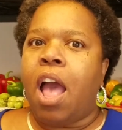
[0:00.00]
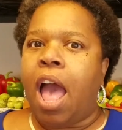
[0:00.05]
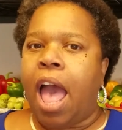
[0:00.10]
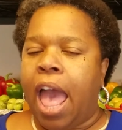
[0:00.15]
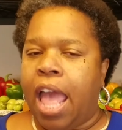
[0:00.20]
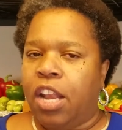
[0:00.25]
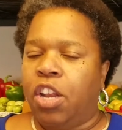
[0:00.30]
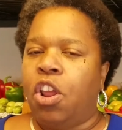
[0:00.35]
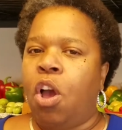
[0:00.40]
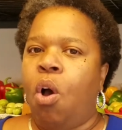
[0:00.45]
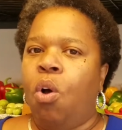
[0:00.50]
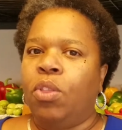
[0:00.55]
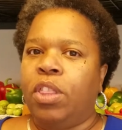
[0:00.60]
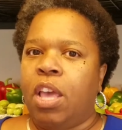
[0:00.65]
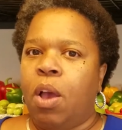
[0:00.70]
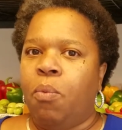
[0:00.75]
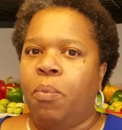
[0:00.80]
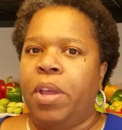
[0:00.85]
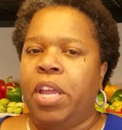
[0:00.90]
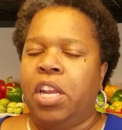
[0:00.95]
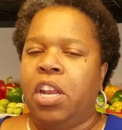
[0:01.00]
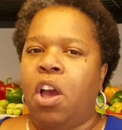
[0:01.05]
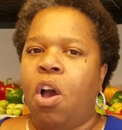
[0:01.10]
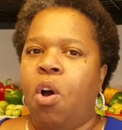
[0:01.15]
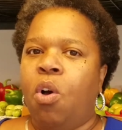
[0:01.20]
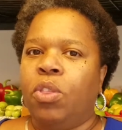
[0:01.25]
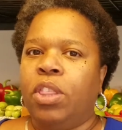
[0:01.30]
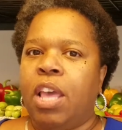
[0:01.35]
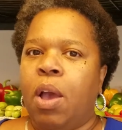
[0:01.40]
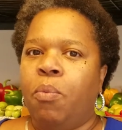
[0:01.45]
I know that we
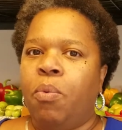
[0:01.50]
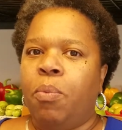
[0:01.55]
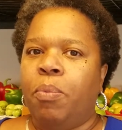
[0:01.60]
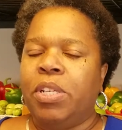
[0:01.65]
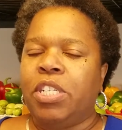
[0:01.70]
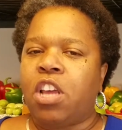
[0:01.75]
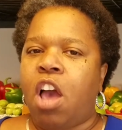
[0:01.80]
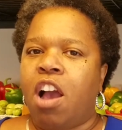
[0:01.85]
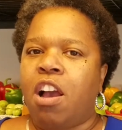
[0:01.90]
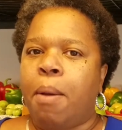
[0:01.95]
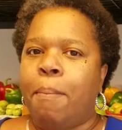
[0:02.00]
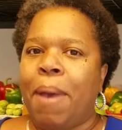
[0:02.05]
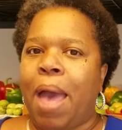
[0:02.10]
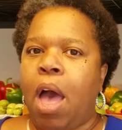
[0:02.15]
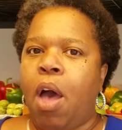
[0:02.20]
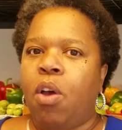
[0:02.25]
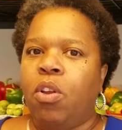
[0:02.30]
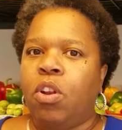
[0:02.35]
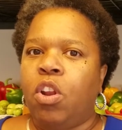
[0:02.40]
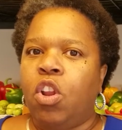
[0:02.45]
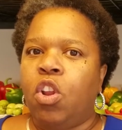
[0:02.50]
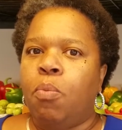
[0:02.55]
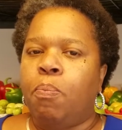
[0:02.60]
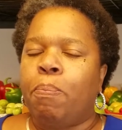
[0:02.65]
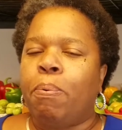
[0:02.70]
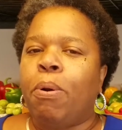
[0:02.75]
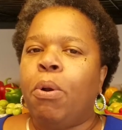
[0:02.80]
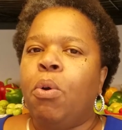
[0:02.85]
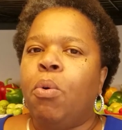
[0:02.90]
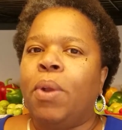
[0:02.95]
know that when we talk about
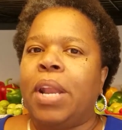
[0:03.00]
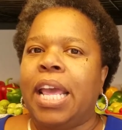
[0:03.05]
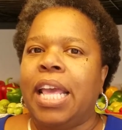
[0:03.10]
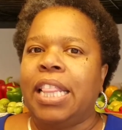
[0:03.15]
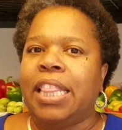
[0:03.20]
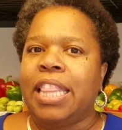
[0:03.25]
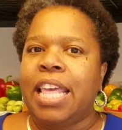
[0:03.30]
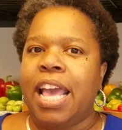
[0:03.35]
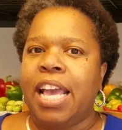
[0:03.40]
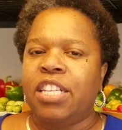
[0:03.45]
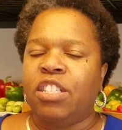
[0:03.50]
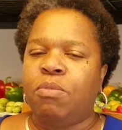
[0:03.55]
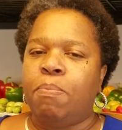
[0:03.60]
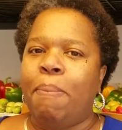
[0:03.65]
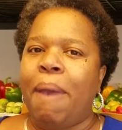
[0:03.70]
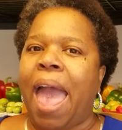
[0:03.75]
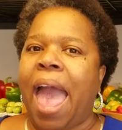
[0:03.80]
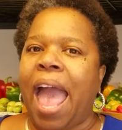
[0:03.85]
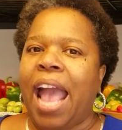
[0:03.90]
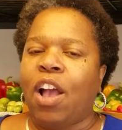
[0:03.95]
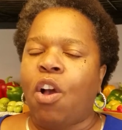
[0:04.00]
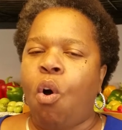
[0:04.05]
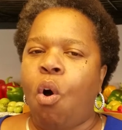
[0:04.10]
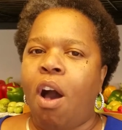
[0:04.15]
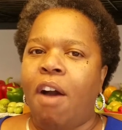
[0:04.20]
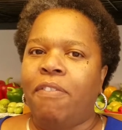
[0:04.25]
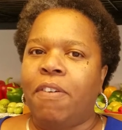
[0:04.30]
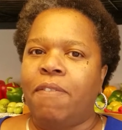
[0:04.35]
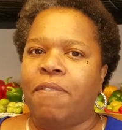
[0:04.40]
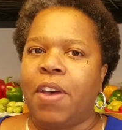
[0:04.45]
pruning things back
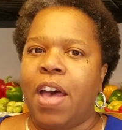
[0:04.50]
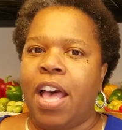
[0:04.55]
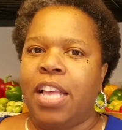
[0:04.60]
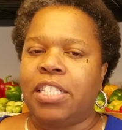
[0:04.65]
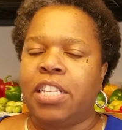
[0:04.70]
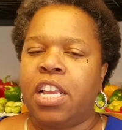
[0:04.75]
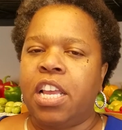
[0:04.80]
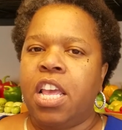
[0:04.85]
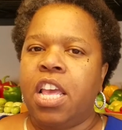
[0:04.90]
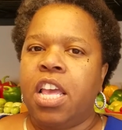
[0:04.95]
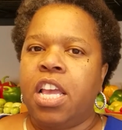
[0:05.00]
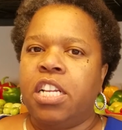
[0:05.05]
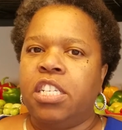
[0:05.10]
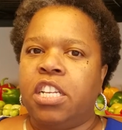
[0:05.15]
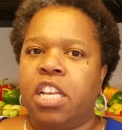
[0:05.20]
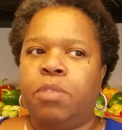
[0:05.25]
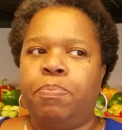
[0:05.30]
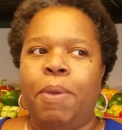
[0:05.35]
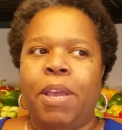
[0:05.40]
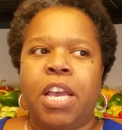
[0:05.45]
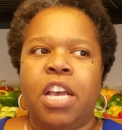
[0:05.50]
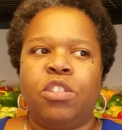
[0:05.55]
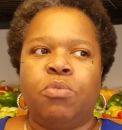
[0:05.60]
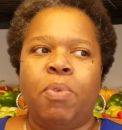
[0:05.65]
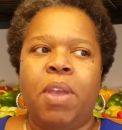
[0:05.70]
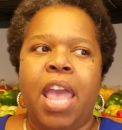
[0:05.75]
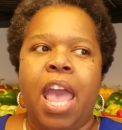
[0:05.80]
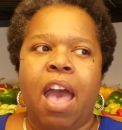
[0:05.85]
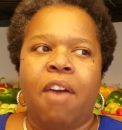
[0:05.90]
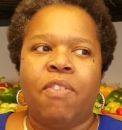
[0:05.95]
off of us, just because
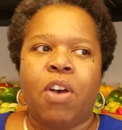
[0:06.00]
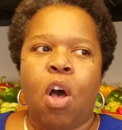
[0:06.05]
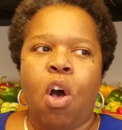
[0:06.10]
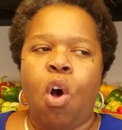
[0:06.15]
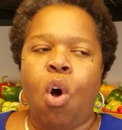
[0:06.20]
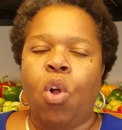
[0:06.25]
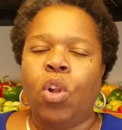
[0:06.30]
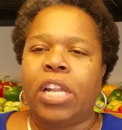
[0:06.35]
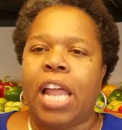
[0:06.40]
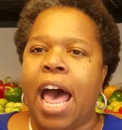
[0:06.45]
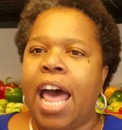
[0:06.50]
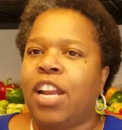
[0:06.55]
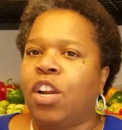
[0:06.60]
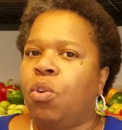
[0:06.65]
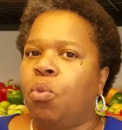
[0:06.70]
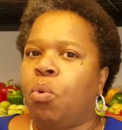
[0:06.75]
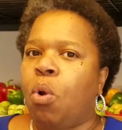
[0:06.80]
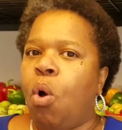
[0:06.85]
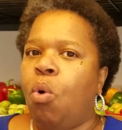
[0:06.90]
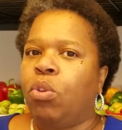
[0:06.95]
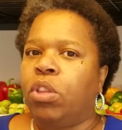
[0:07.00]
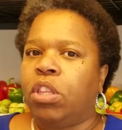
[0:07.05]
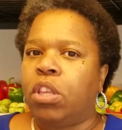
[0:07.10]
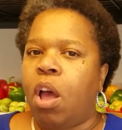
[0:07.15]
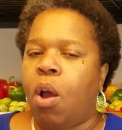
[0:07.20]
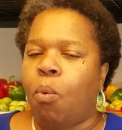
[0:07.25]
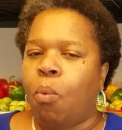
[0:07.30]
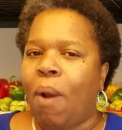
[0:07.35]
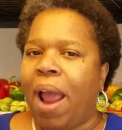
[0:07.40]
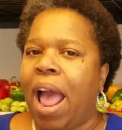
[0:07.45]
we have a whole lot of growth
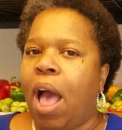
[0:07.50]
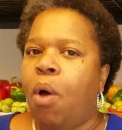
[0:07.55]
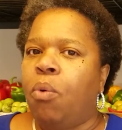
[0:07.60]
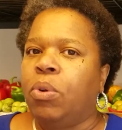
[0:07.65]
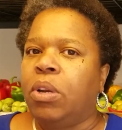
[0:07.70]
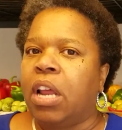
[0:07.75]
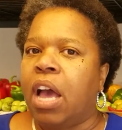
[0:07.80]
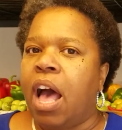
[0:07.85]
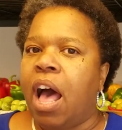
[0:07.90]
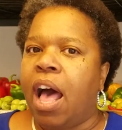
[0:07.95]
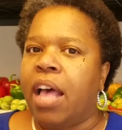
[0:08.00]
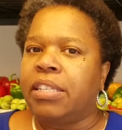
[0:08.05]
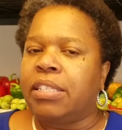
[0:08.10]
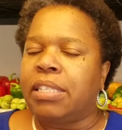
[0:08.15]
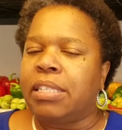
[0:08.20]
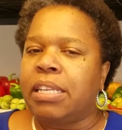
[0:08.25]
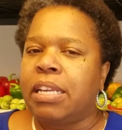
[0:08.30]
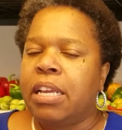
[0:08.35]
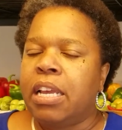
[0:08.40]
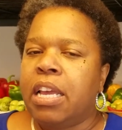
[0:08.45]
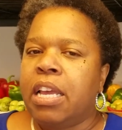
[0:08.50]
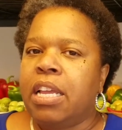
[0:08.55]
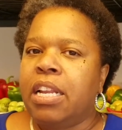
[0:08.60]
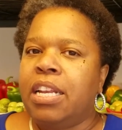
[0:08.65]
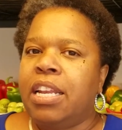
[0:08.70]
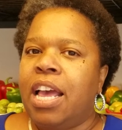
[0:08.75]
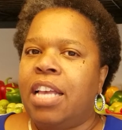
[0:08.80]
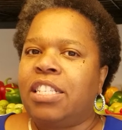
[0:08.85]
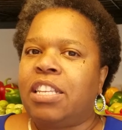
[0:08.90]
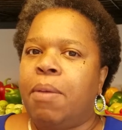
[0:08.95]
around us
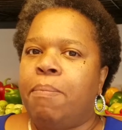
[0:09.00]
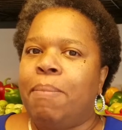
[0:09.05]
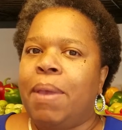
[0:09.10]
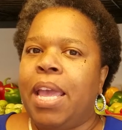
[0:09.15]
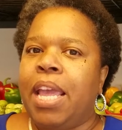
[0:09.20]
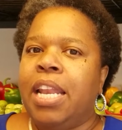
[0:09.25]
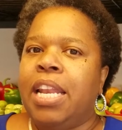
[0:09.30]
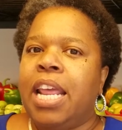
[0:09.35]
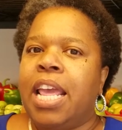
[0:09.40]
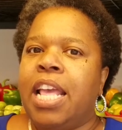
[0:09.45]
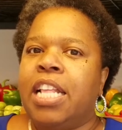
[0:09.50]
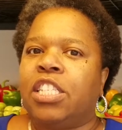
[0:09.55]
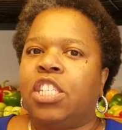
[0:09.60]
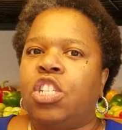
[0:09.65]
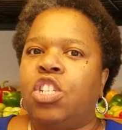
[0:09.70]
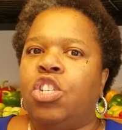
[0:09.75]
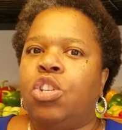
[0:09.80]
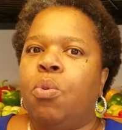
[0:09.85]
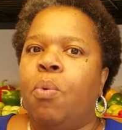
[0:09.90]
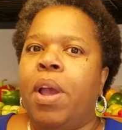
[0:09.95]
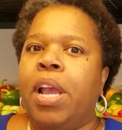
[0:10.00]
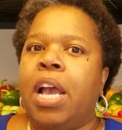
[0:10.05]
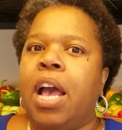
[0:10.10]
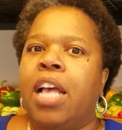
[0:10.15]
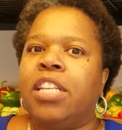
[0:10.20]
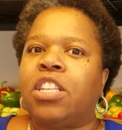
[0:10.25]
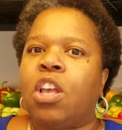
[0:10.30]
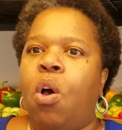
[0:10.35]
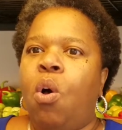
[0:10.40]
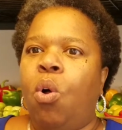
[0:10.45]
doesn't mean it's doing
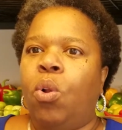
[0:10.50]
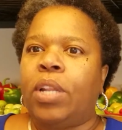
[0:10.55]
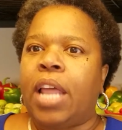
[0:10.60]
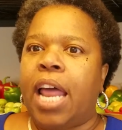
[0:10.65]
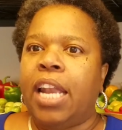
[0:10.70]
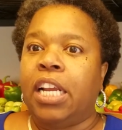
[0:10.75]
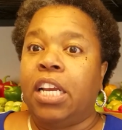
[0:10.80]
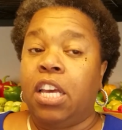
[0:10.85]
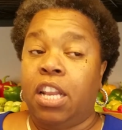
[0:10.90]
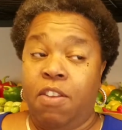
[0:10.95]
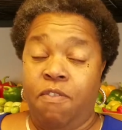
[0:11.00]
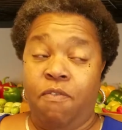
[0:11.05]
us a whole lot of good.